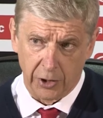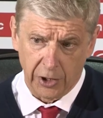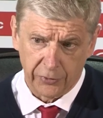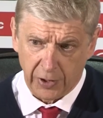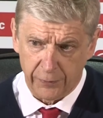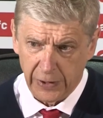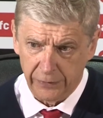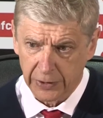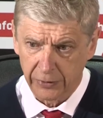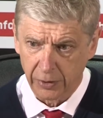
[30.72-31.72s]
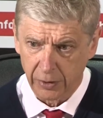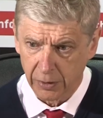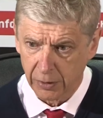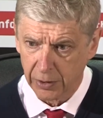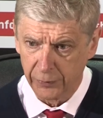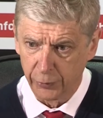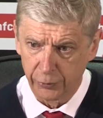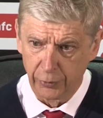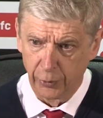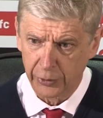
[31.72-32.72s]
Yes, I felt that uh, if you
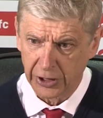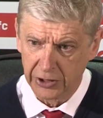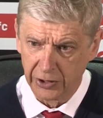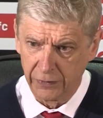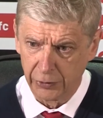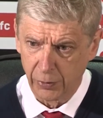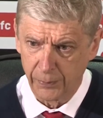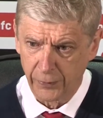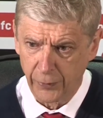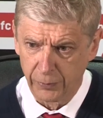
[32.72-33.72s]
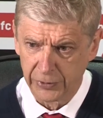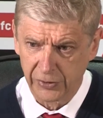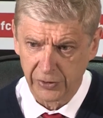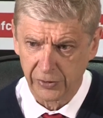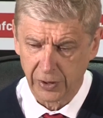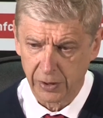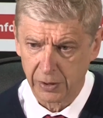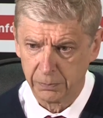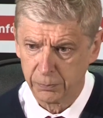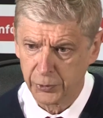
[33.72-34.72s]
look at the individual performances,
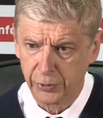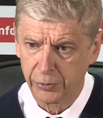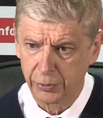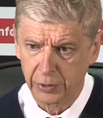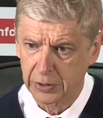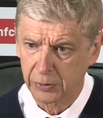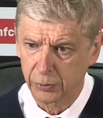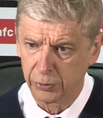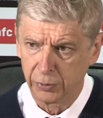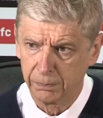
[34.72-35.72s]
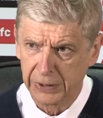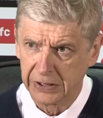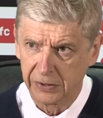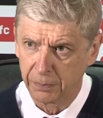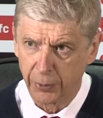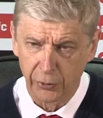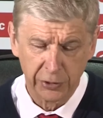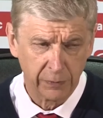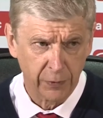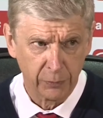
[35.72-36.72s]
uh, couldn't be
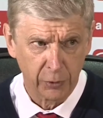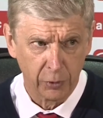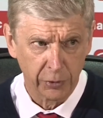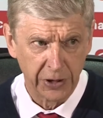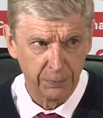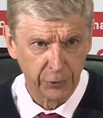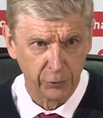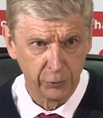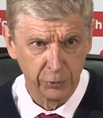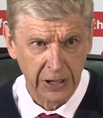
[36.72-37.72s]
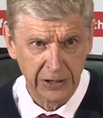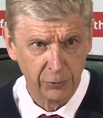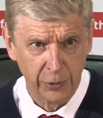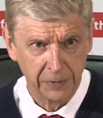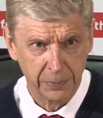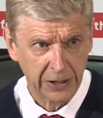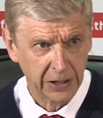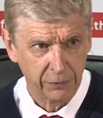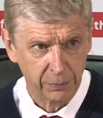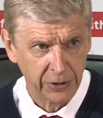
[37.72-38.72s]
disappointed from a goalkeeper to Danny Welbeck.
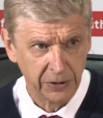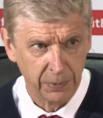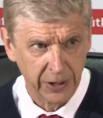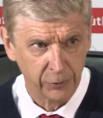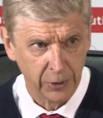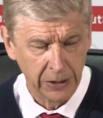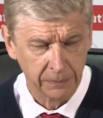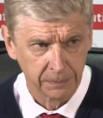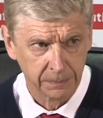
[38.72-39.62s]
Everybody played well. Um,